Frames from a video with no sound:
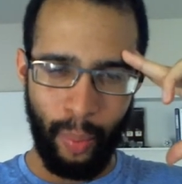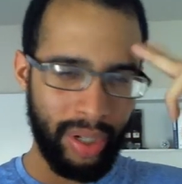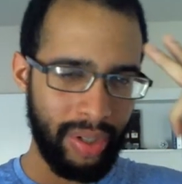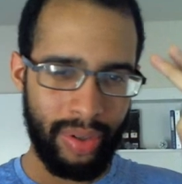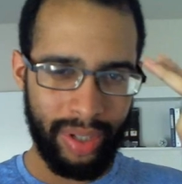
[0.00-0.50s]

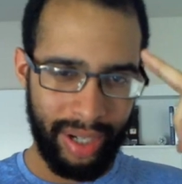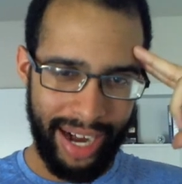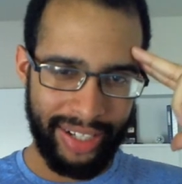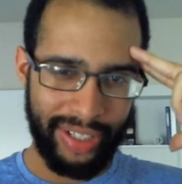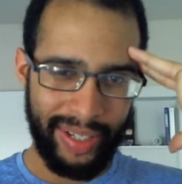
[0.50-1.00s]
once you start
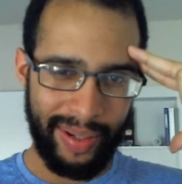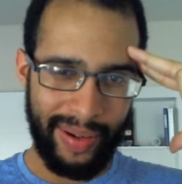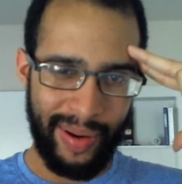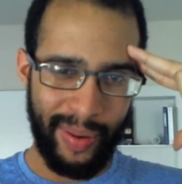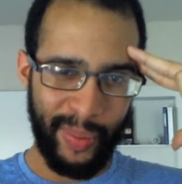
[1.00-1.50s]
actually
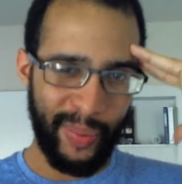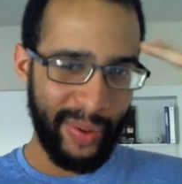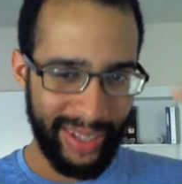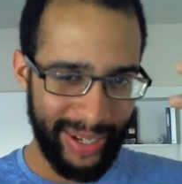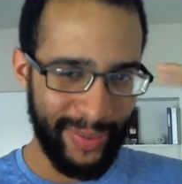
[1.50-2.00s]

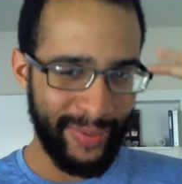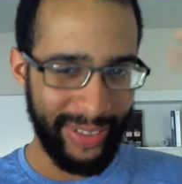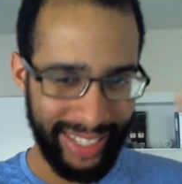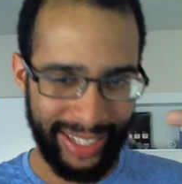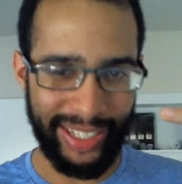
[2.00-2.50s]
really
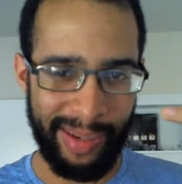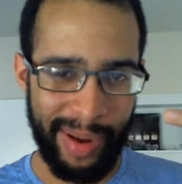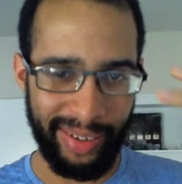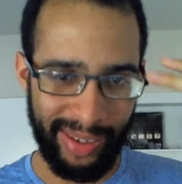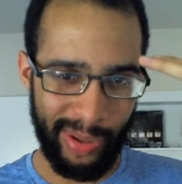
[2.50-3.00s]
feeling good
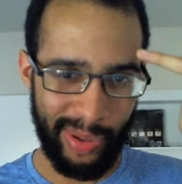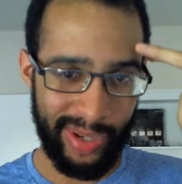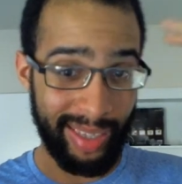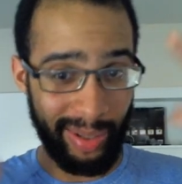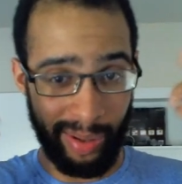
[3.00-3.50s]
about
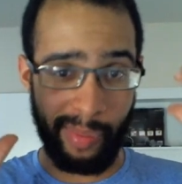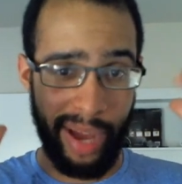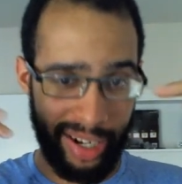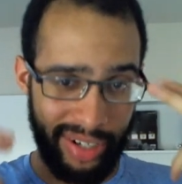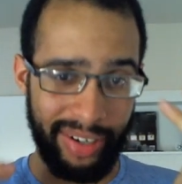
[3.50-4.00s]
those little
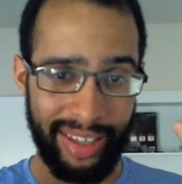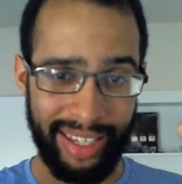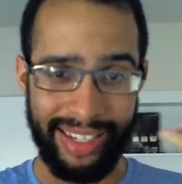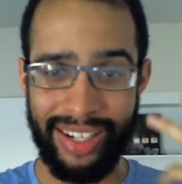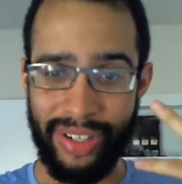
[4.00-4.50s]
imaginary
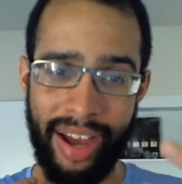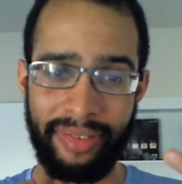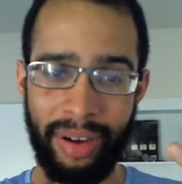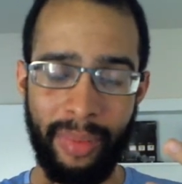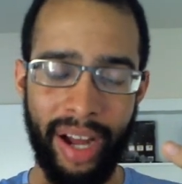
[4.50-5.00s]
things that you
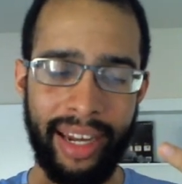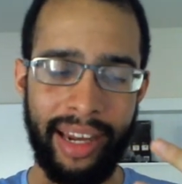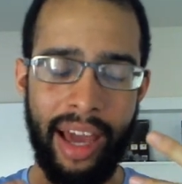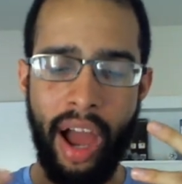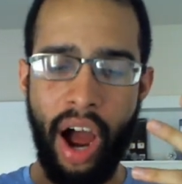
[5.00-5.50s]
have in your
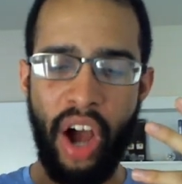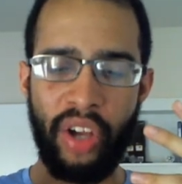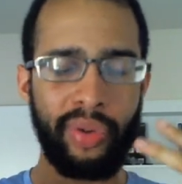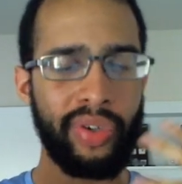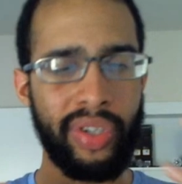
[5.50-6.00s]
mind,
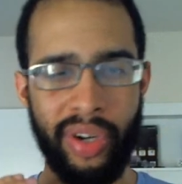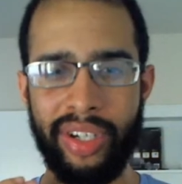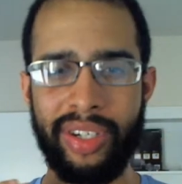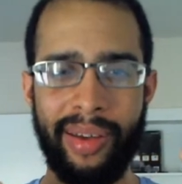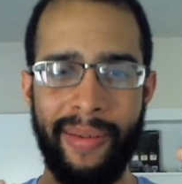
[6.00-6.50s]
you'll
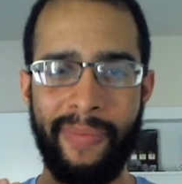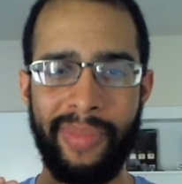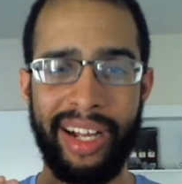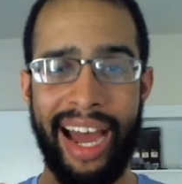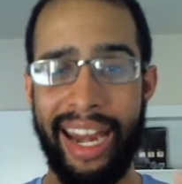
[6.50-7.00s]
start to
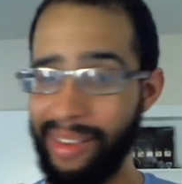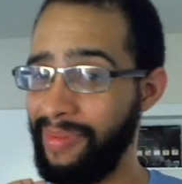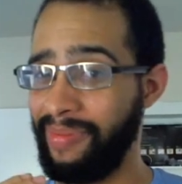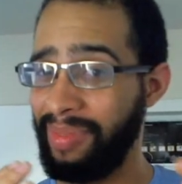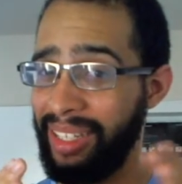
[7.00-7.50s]
kind
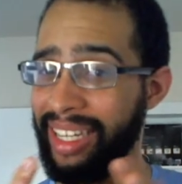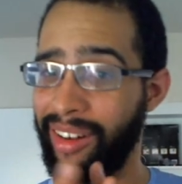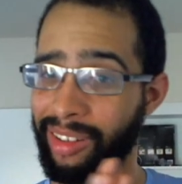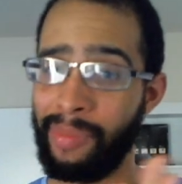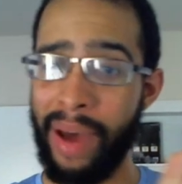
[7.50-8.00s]
of
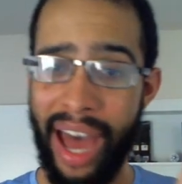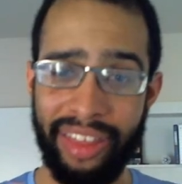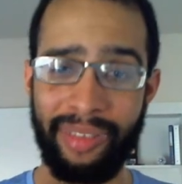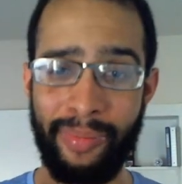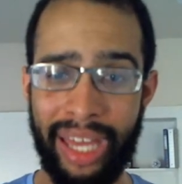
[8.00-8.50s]
get on the
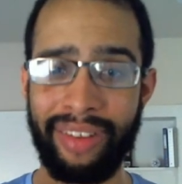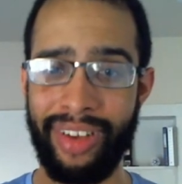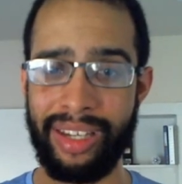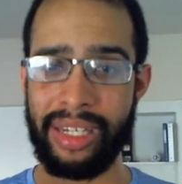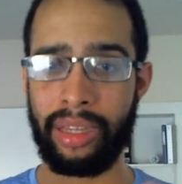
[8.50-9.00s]
path of
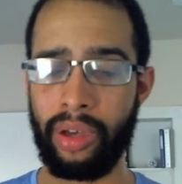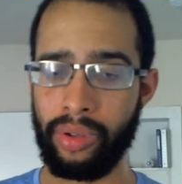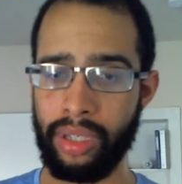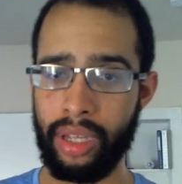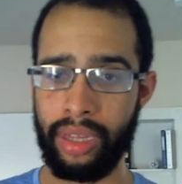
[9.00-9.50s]
manifesting
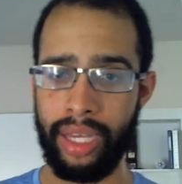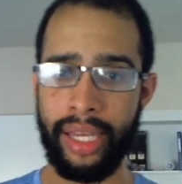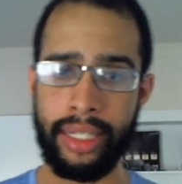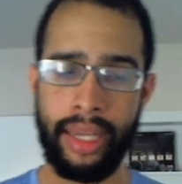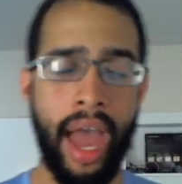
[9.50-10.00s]
those
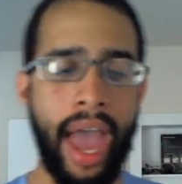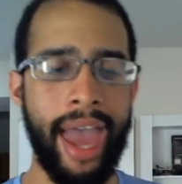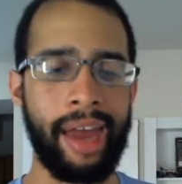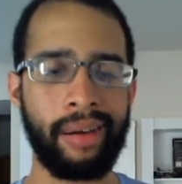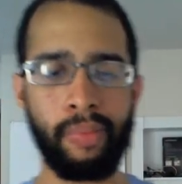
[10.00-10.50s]
things.
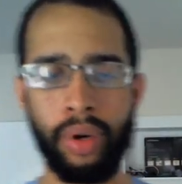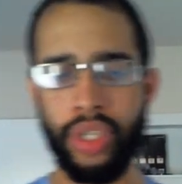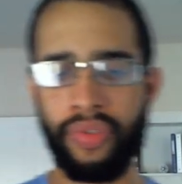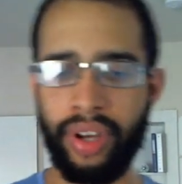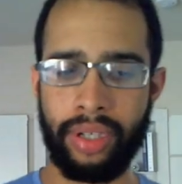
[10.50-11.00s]
And
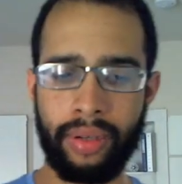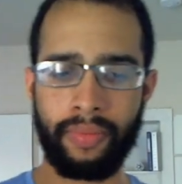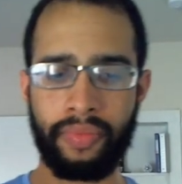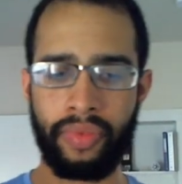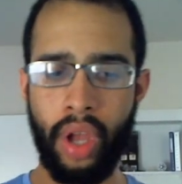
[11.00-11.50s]
most of
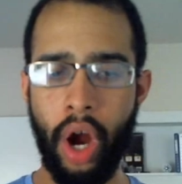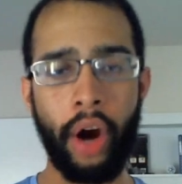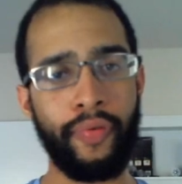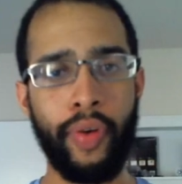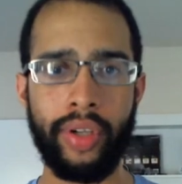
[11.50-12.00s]
us
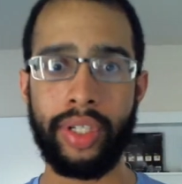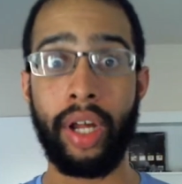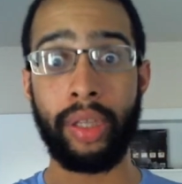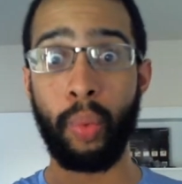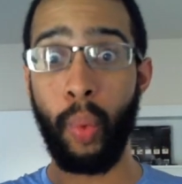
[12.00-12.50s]
are focused
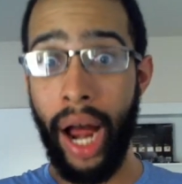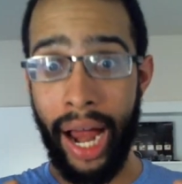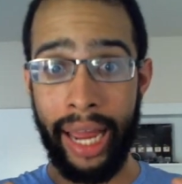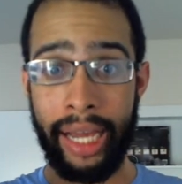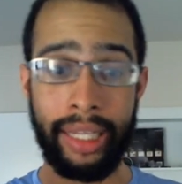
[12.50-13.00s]
on the
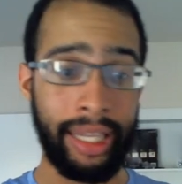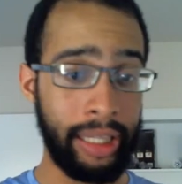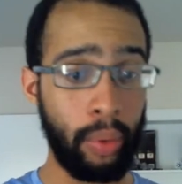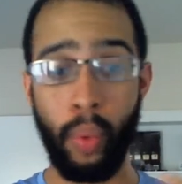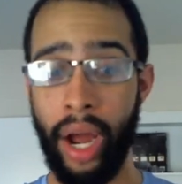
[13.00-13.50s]
why,
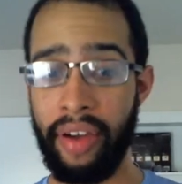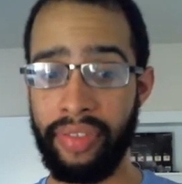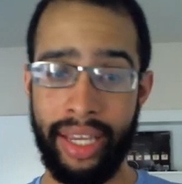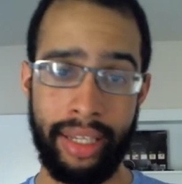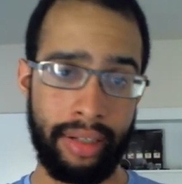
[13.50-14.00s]
like the why
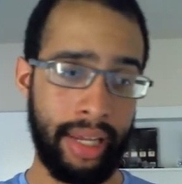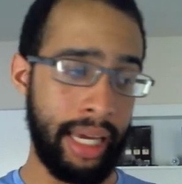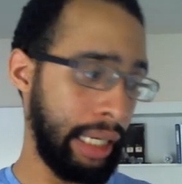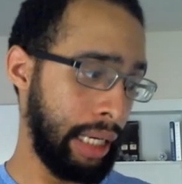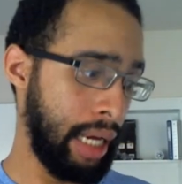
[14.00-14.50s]
of things,
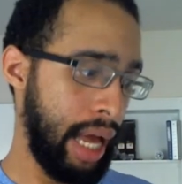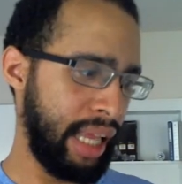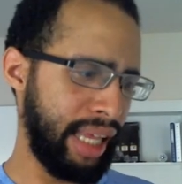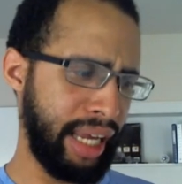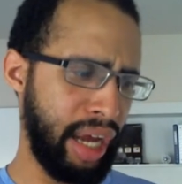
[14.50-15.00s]

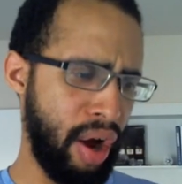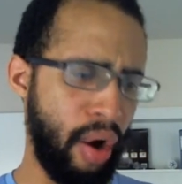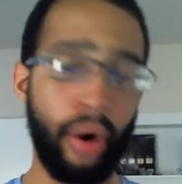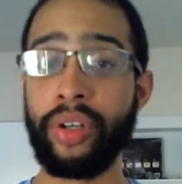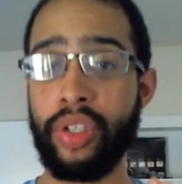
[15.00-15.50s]

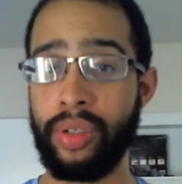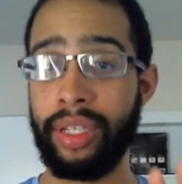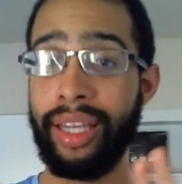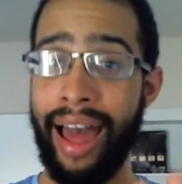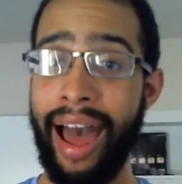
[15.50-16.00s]
or excuse
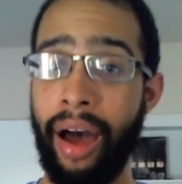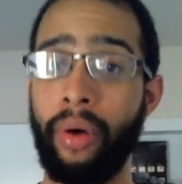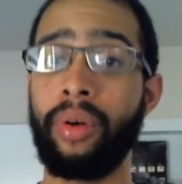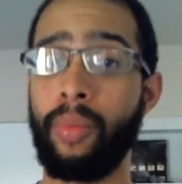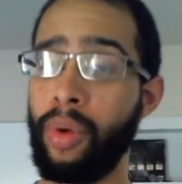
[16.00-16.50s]
me, the
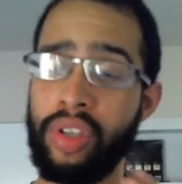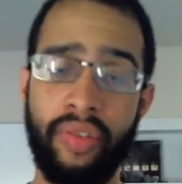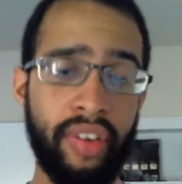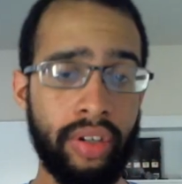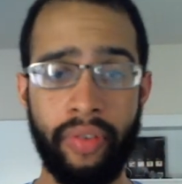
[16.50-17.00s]
how. Most
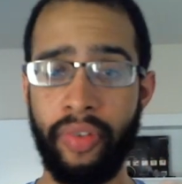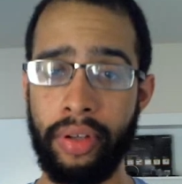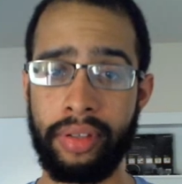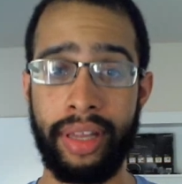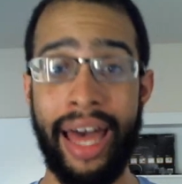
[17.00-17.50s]
of us are
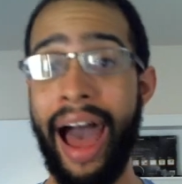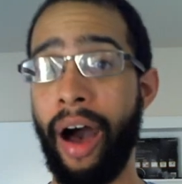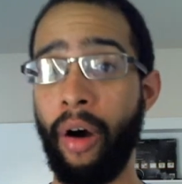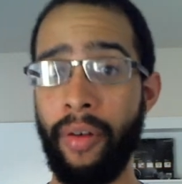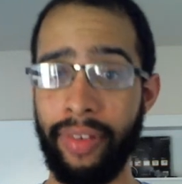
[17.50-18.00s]
focused on the
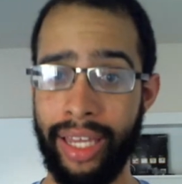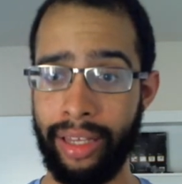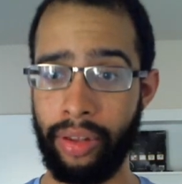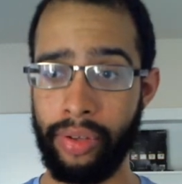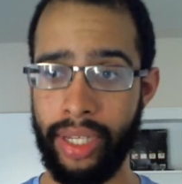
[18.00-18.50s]
how of
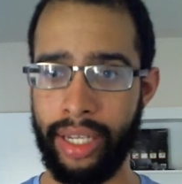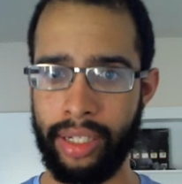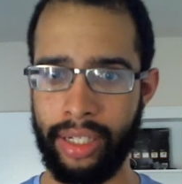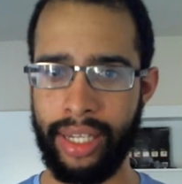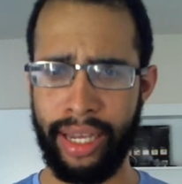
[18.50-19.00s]
getting those
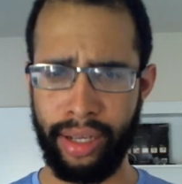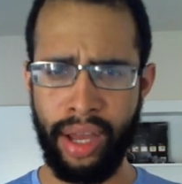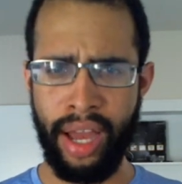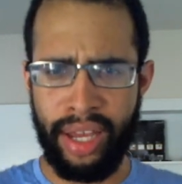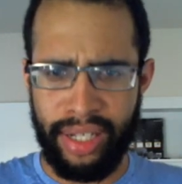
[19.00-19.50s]
things. It's like,
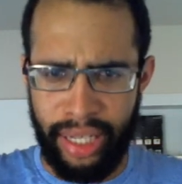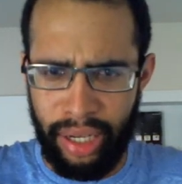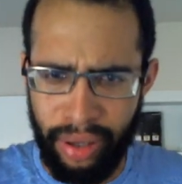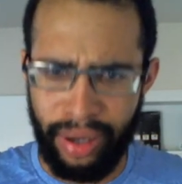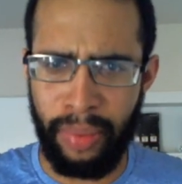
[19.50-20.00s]

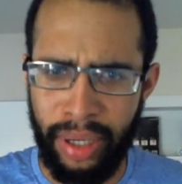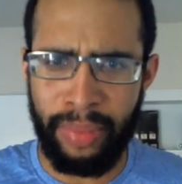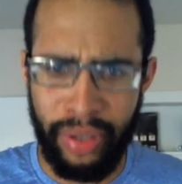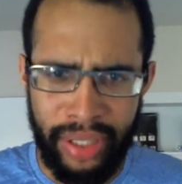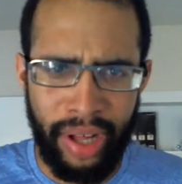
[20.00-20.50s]
oh, I want
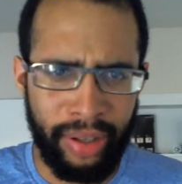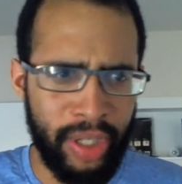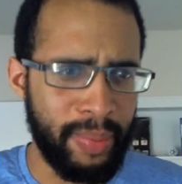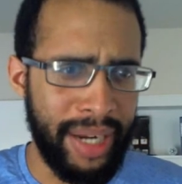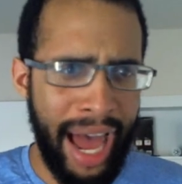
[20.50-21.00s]
$1
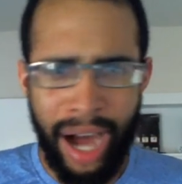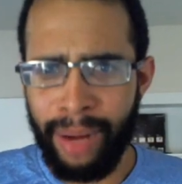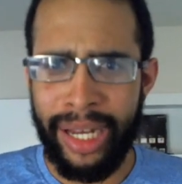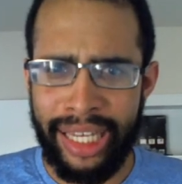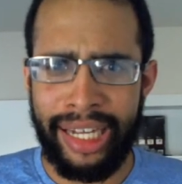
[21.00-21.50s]
million, but how
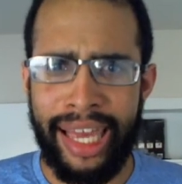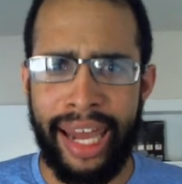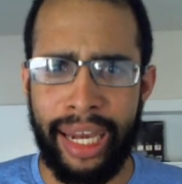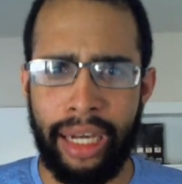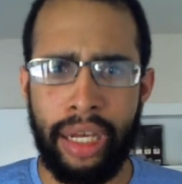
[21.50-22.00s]
am I going to
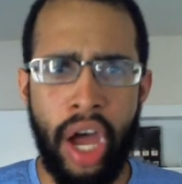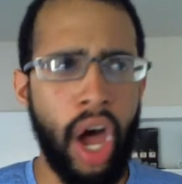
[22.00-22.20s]
get it?